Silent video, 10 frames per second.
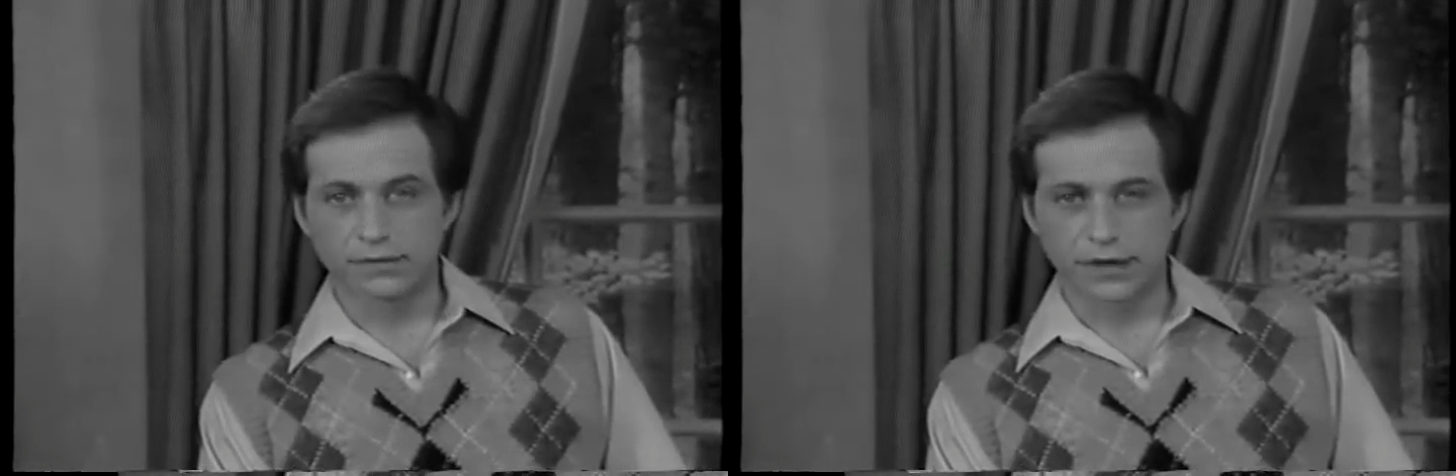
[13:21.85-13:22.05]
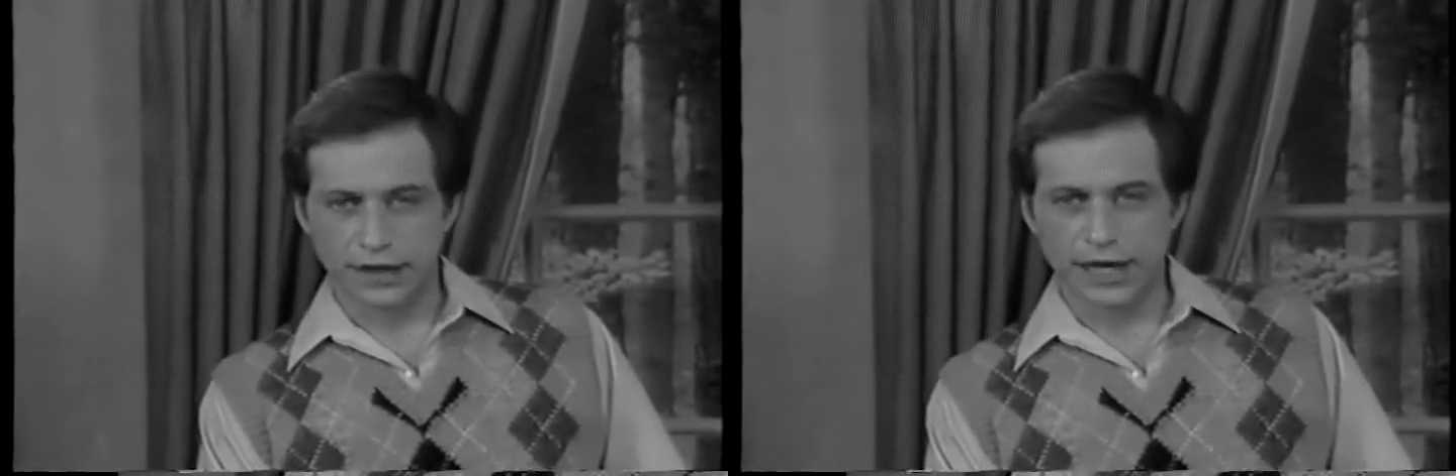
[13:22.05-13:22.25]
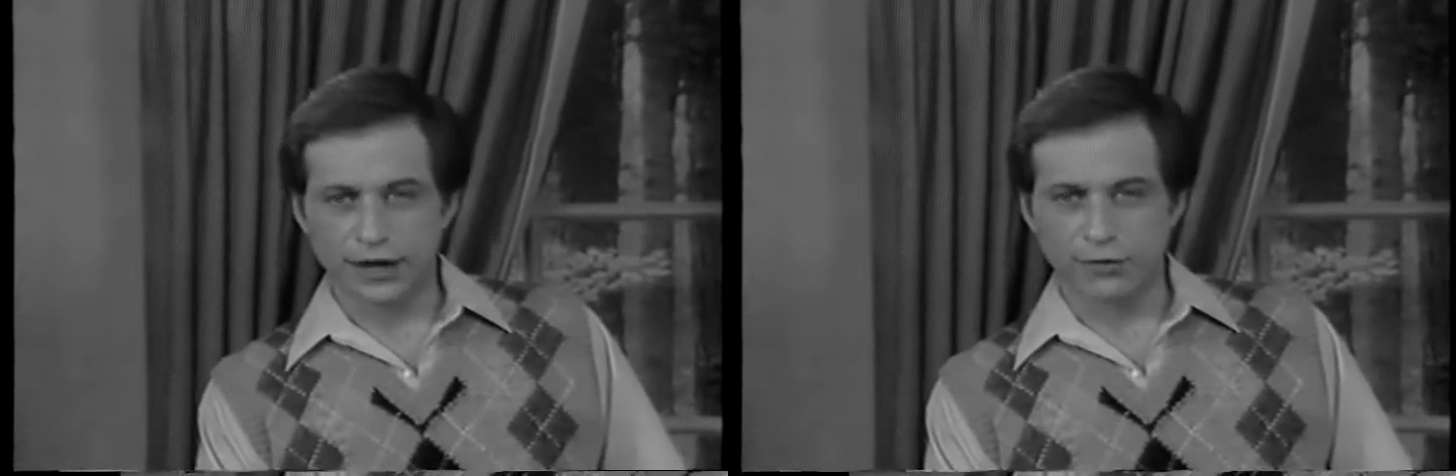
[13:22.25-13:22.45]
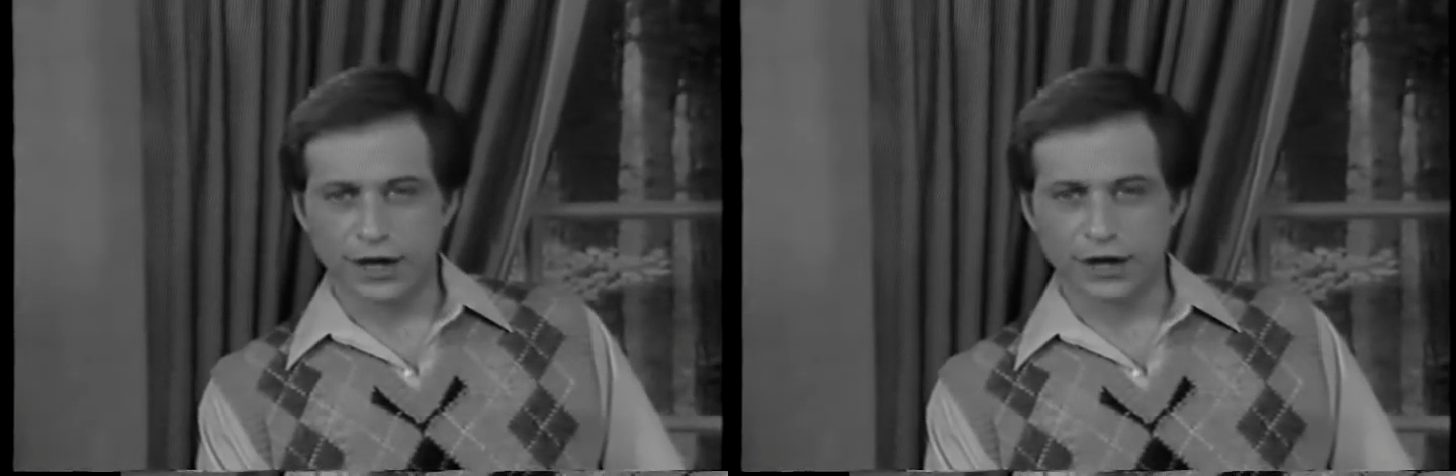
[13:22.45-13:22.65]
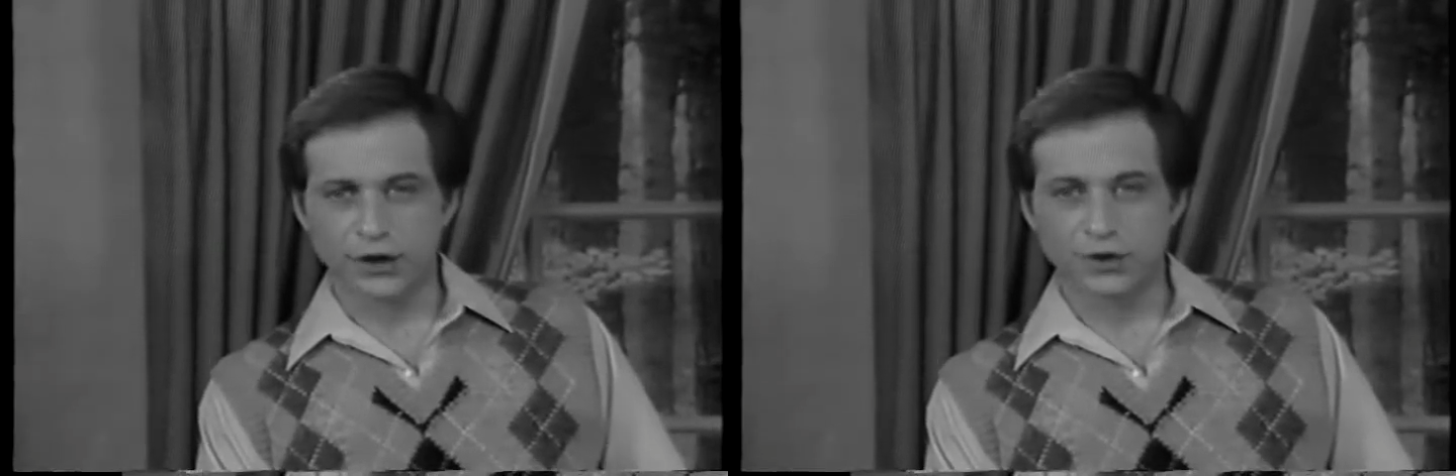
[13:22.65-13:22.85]
and getting
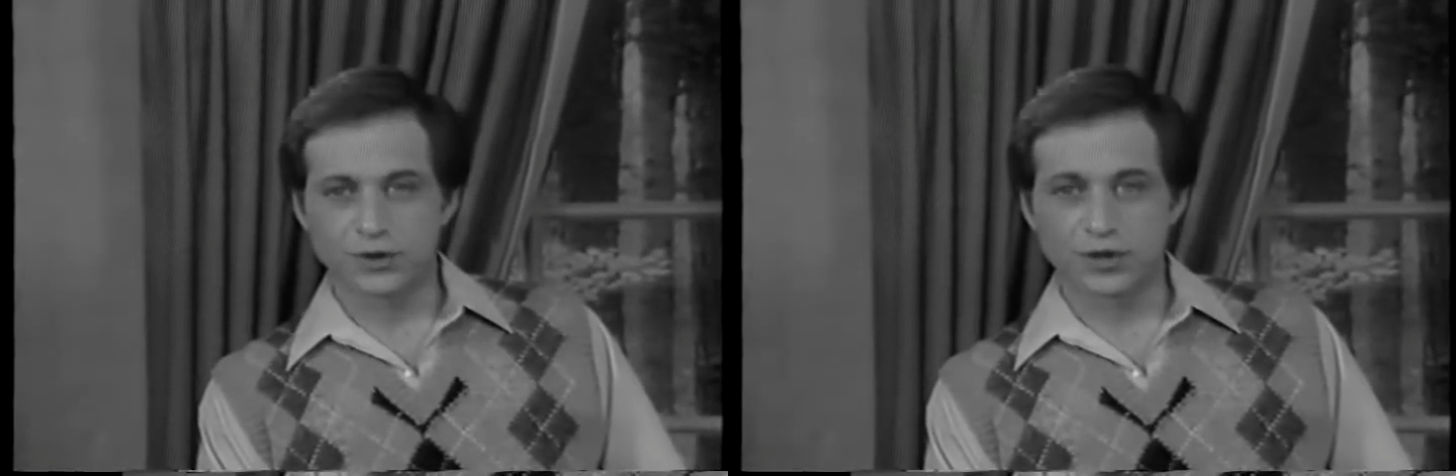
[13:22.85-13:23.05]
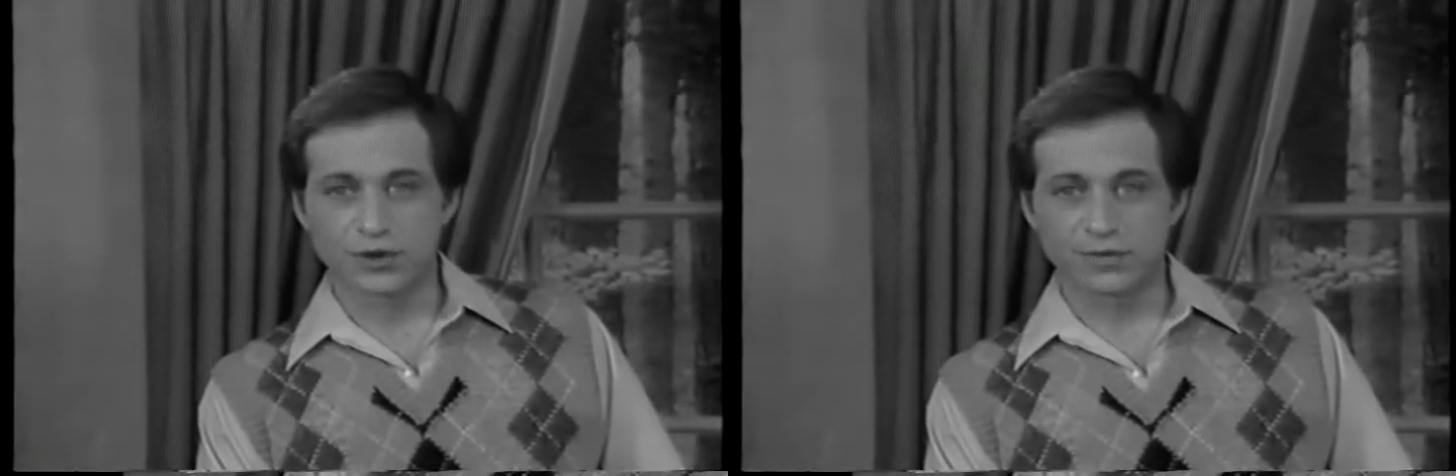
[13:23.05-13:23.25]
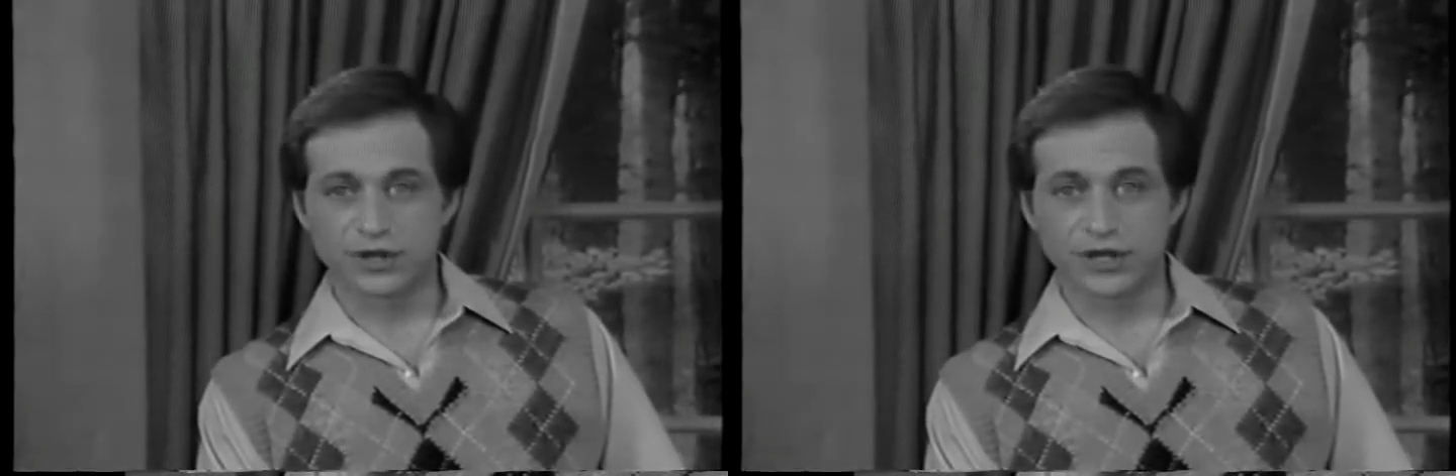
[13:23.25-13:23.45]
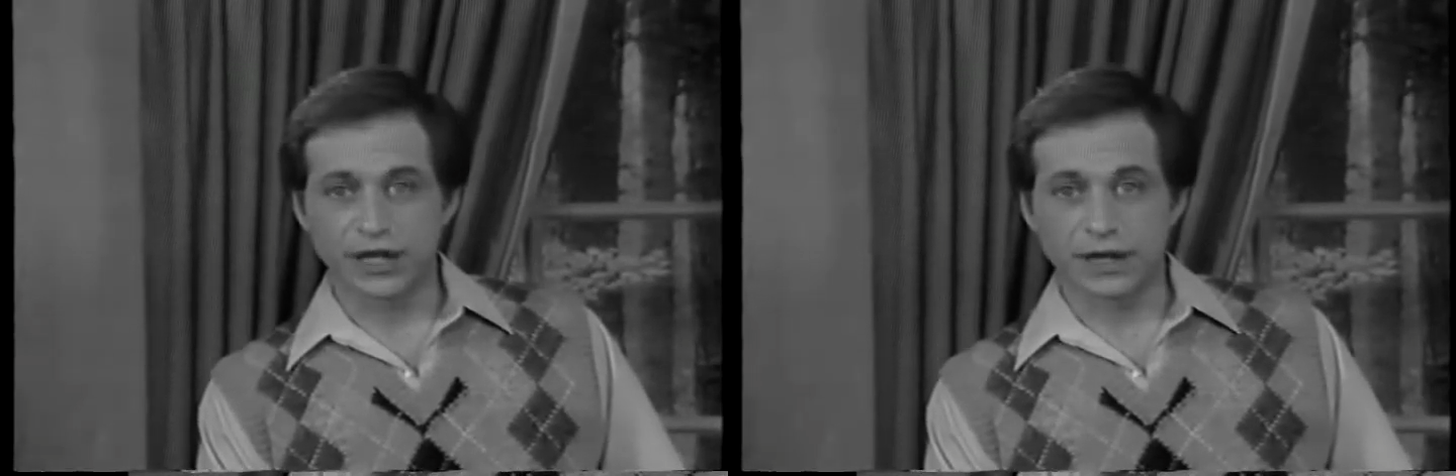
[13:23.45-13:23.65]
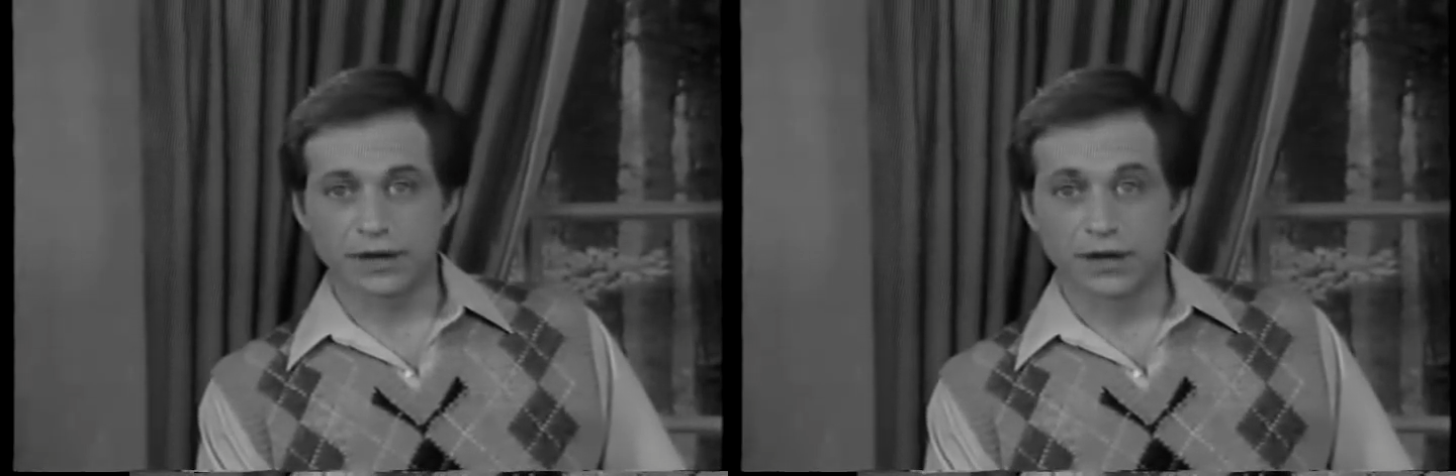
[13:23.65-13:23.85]
ready to use your
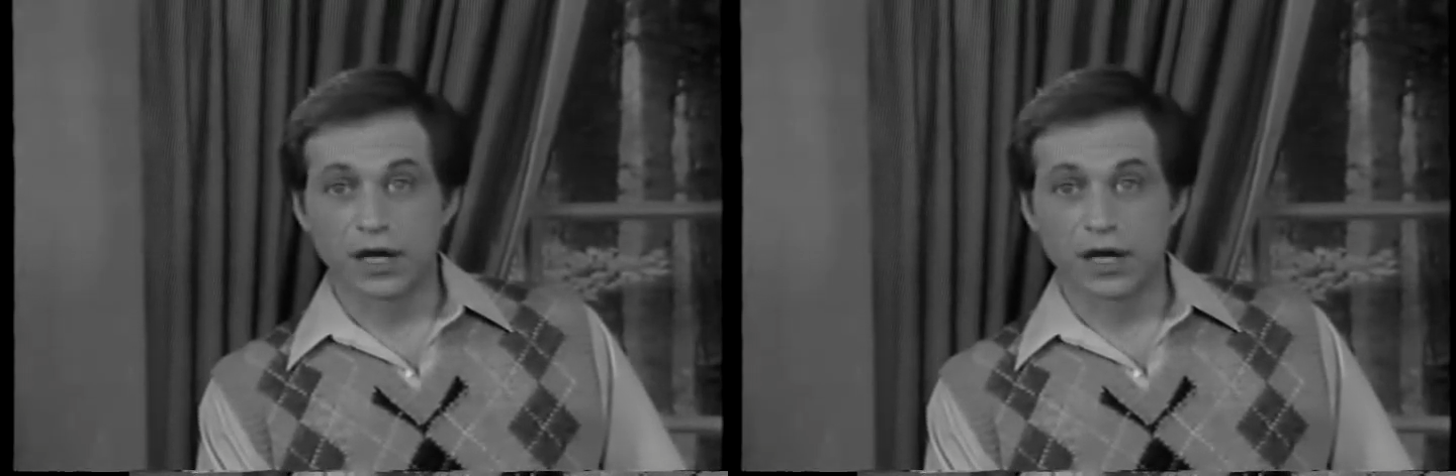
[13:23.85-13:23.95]
machine.